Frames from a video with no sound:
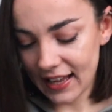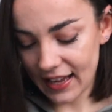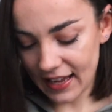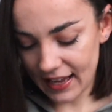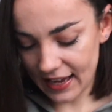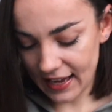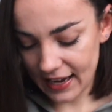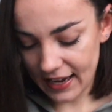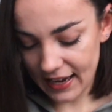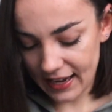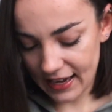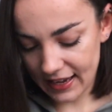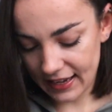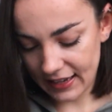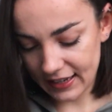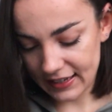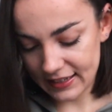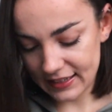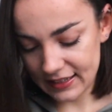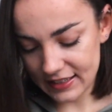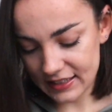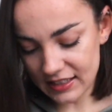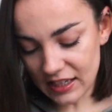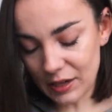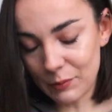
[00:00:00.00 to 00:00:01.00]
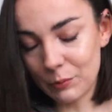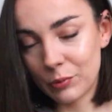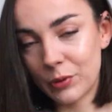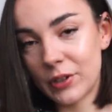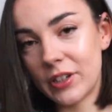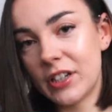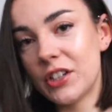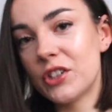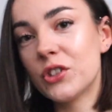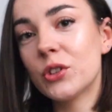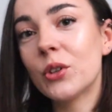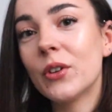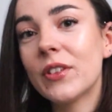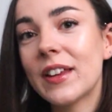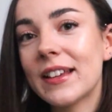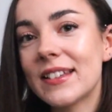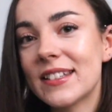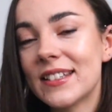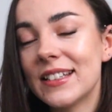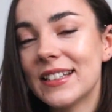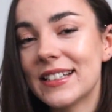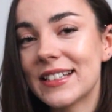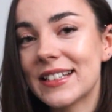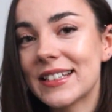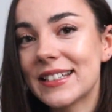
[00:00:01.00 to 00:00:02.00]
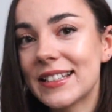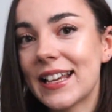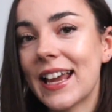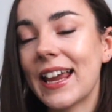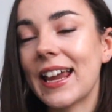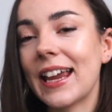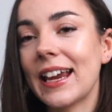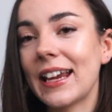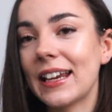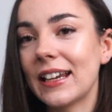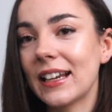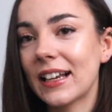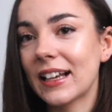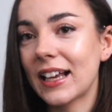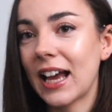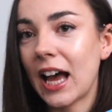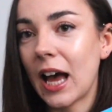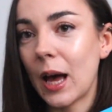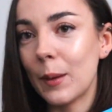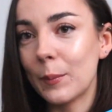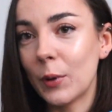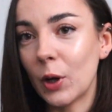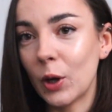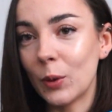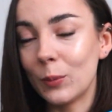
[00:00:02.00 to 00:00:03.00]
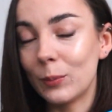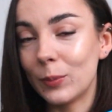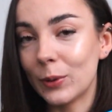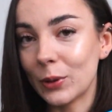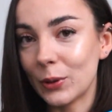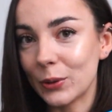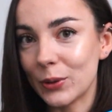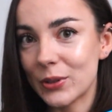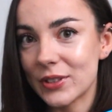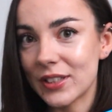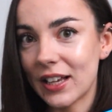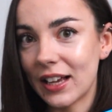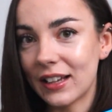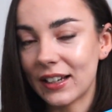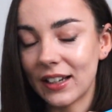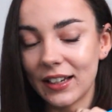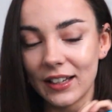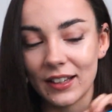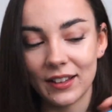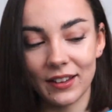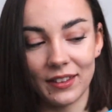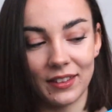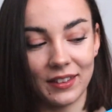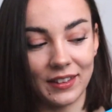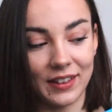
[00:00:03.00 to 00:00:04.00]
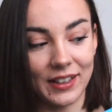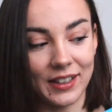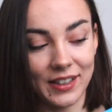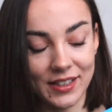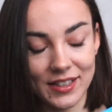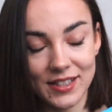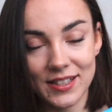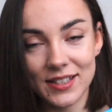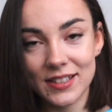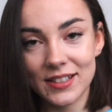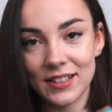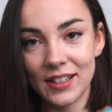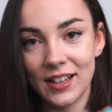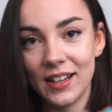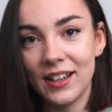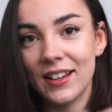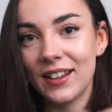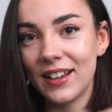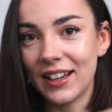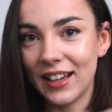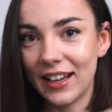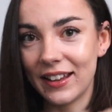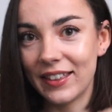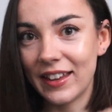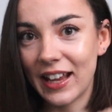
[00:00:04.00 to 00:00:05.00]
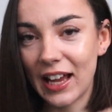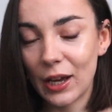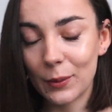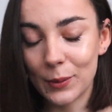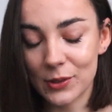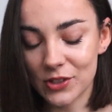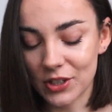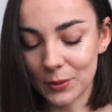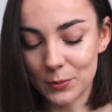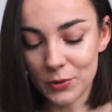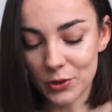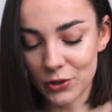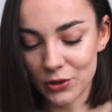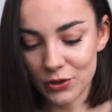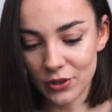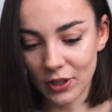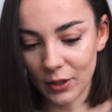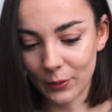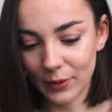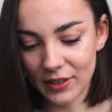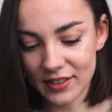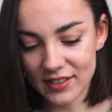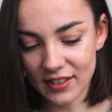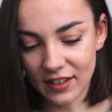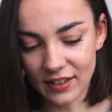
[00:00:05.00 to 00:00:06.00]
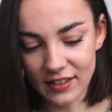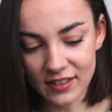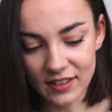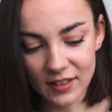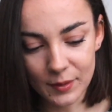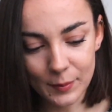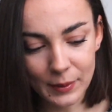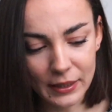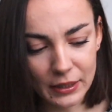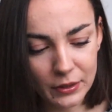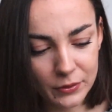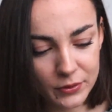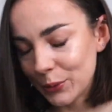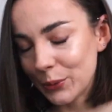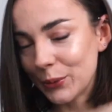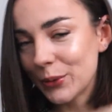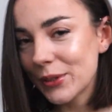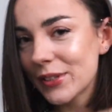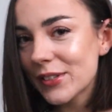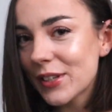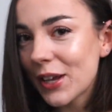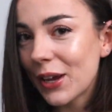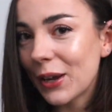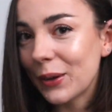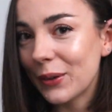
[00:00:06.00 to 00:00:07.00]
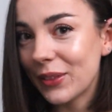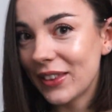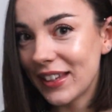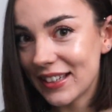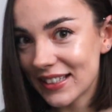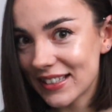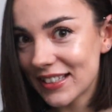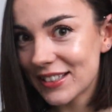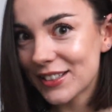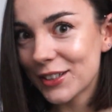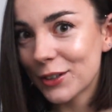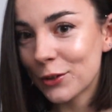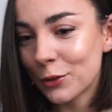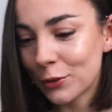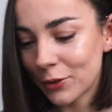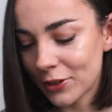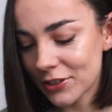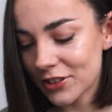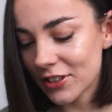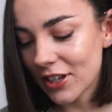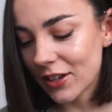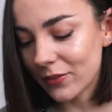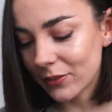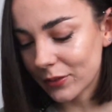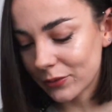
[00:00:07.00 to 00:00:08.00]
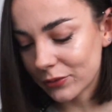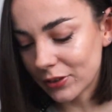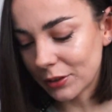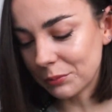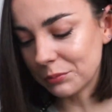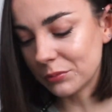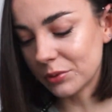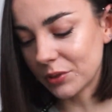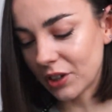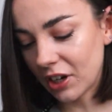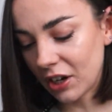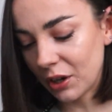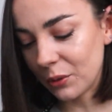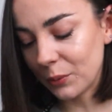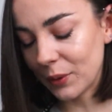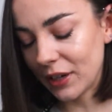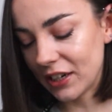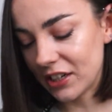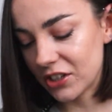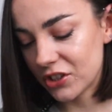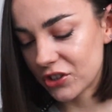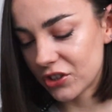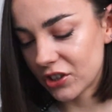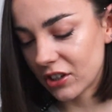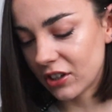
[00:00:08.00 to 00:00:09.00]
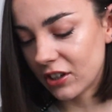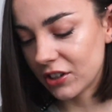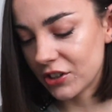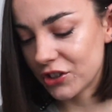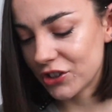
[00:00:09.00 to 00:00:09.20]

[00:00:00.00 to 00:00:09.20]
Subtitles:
And I'm pretty sure there's an insane camo blue set like this in there, which I'm just so excited about. Also, this is a crossover front bra, which are